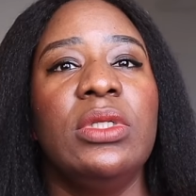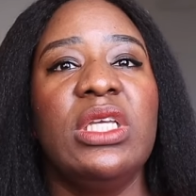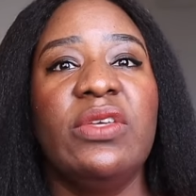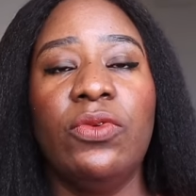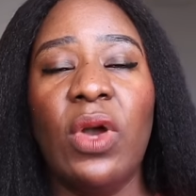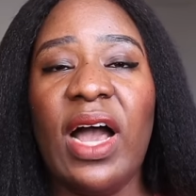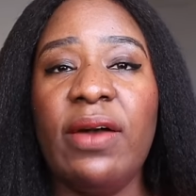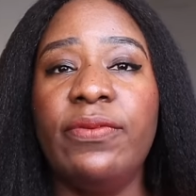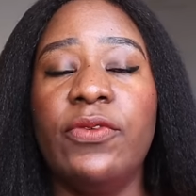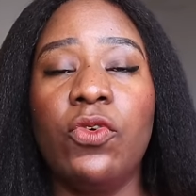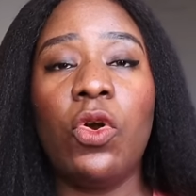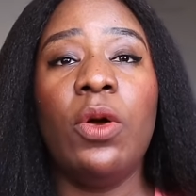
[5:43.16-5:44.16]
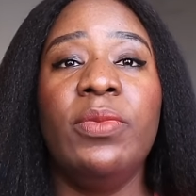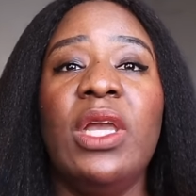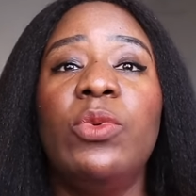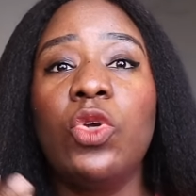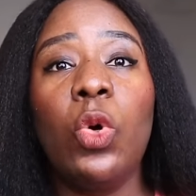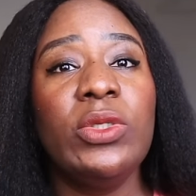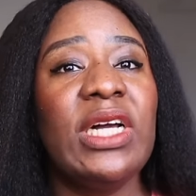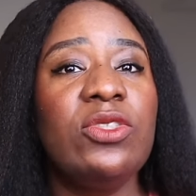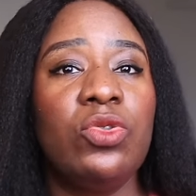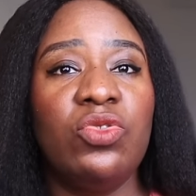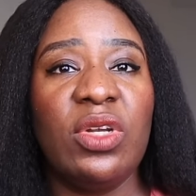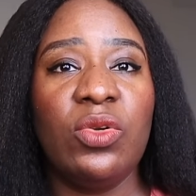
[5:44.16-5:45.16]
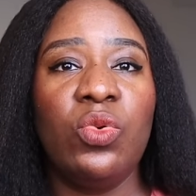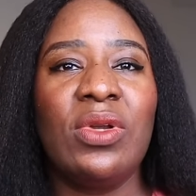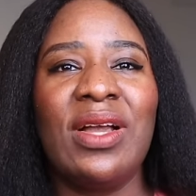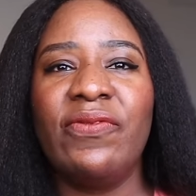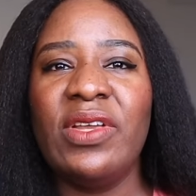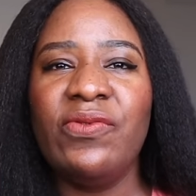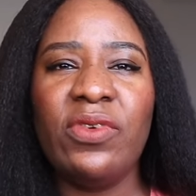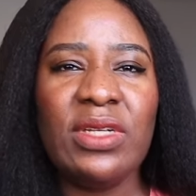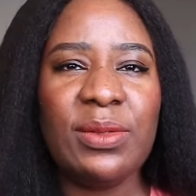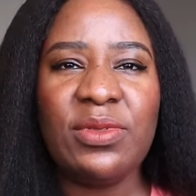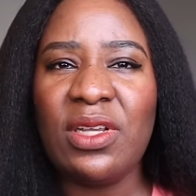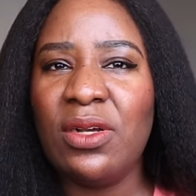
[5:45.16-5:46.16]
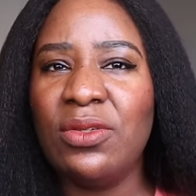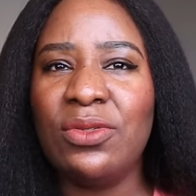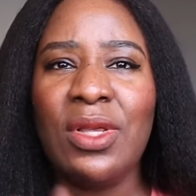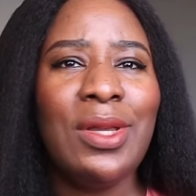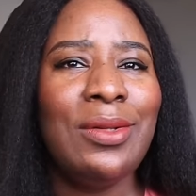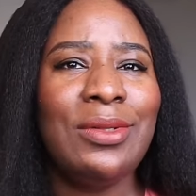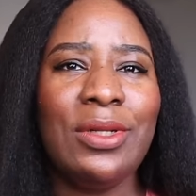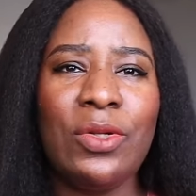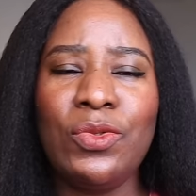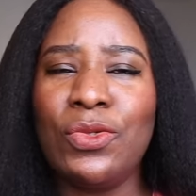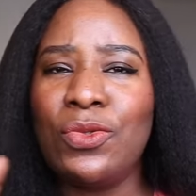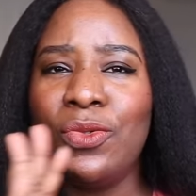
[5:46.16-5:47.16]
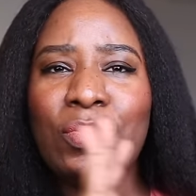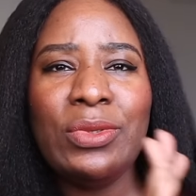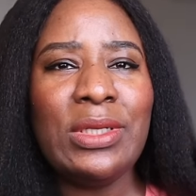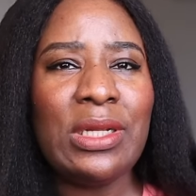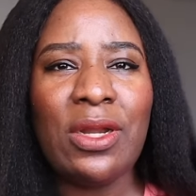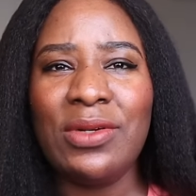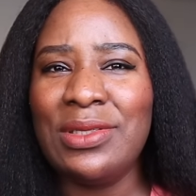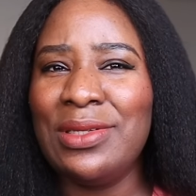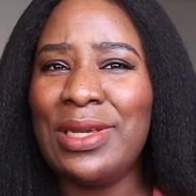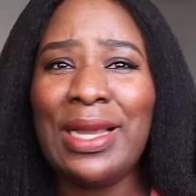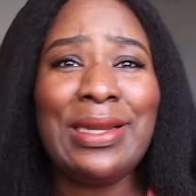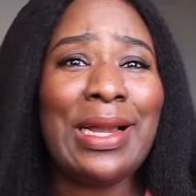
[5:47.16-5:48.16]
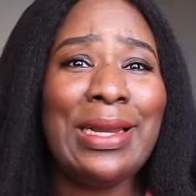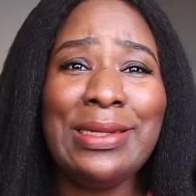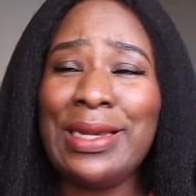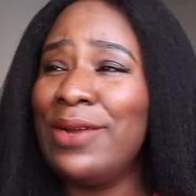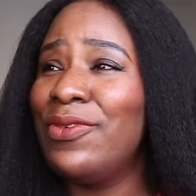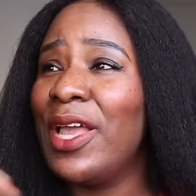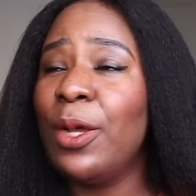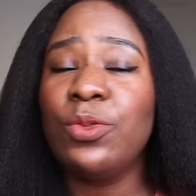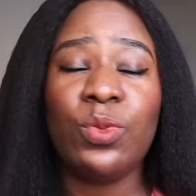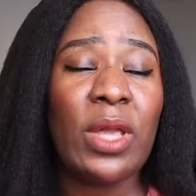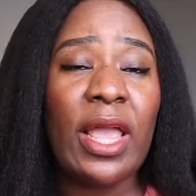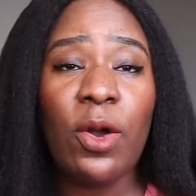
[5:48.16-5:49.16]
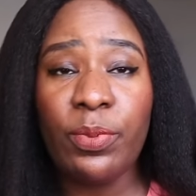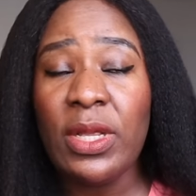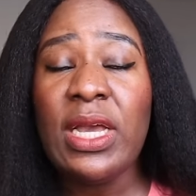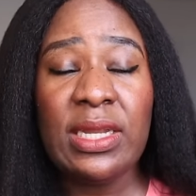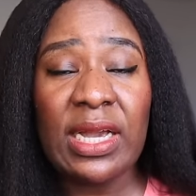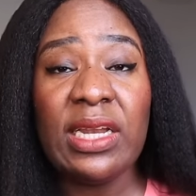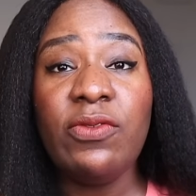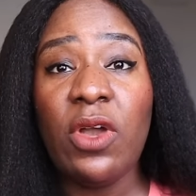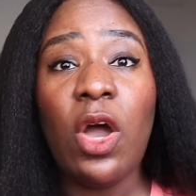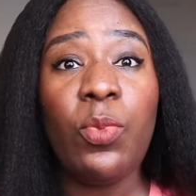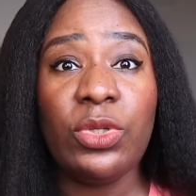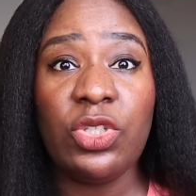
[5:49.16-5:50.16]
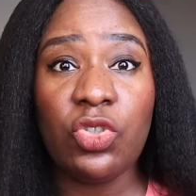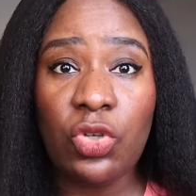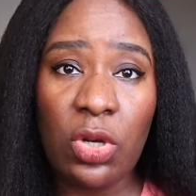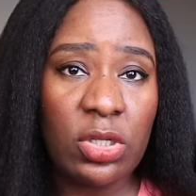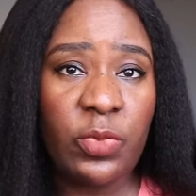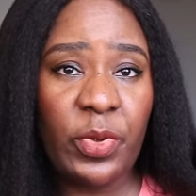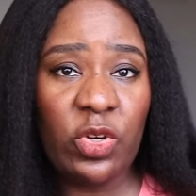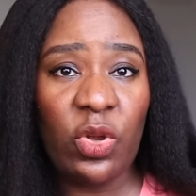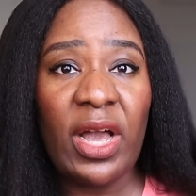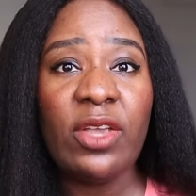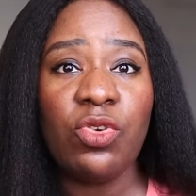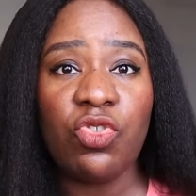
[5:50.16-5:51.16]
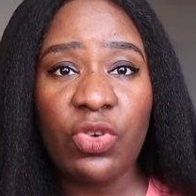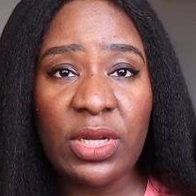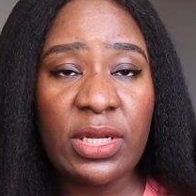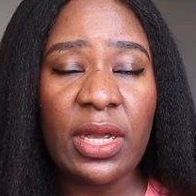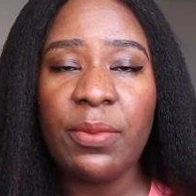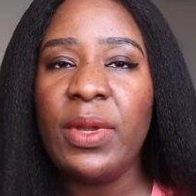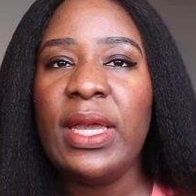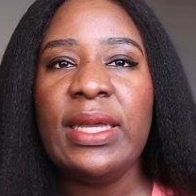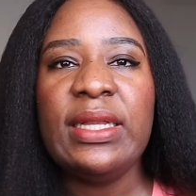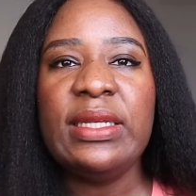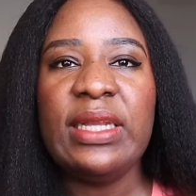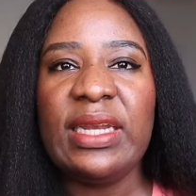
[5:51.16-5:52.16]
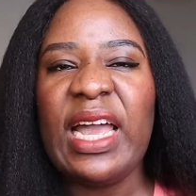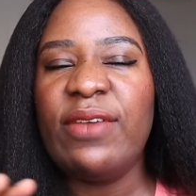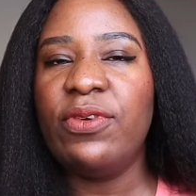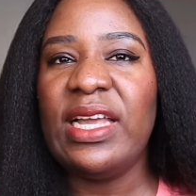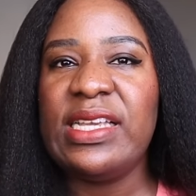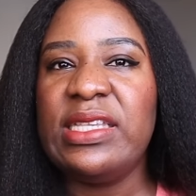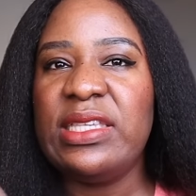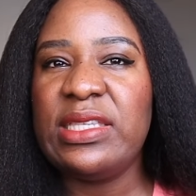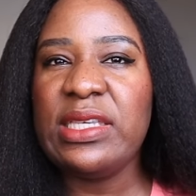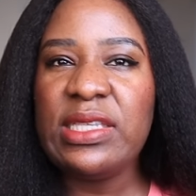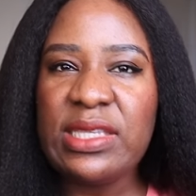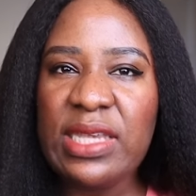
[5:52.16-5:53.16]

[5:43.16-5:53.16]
if you come here with older children who can fend for themselves, they go to school, they take care of themselves, they can clean, they can even help, they can even help with the chores depending on how you train them, then I feel like it's going to